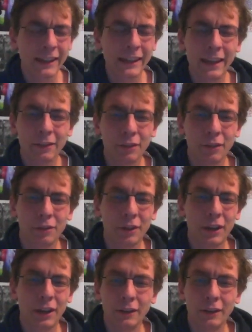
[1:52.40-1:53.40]
he has this
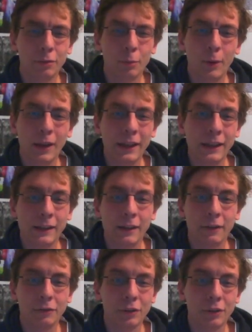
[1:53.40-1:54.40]
nice way
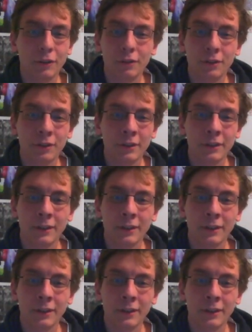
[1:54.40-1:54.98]
of just